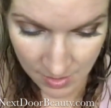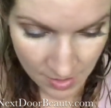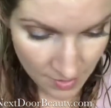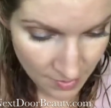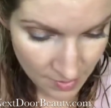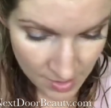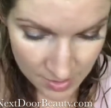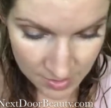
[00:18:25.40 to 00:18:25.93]

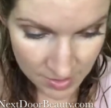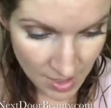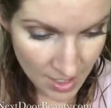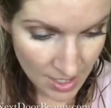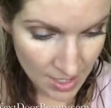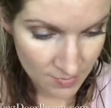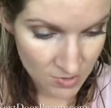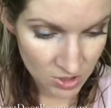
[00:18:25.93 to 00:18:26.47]
this side,
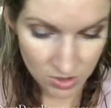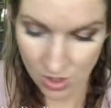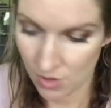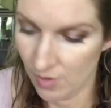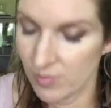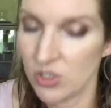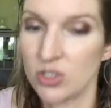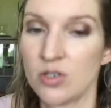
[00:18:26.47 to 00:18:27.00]
I'm just
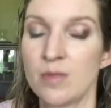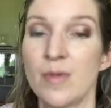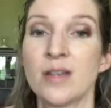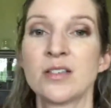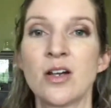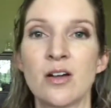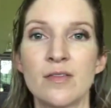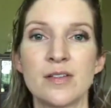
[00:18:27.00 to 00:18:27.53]
doing
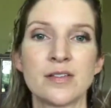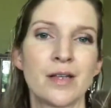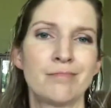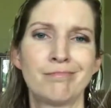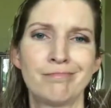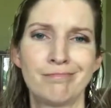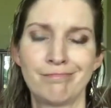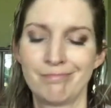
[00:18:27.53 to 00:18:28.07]
mascara on this side.
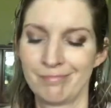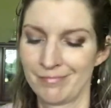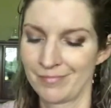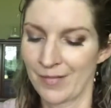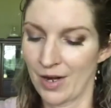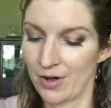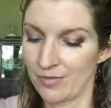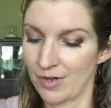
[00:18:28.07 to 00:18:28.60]
I
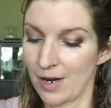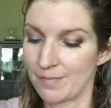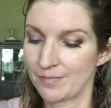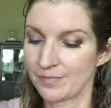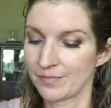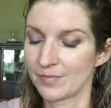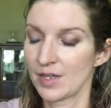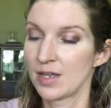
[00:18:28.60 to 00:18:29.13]
already forgot.
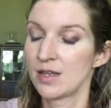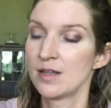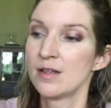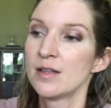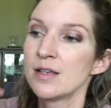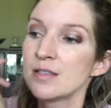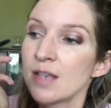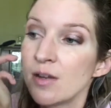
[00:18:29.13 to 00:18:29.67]

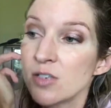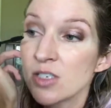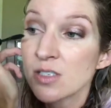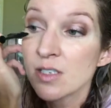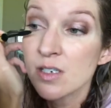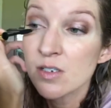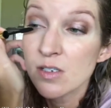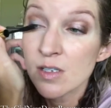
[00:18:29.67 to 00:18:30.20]
So I'm just
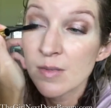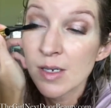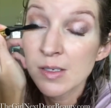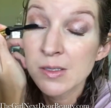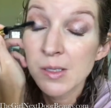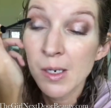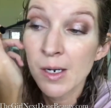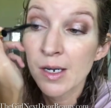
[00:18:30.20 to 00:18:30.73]
going to do the
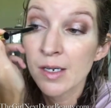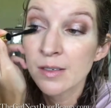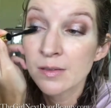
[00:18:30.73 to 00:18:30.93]
mascara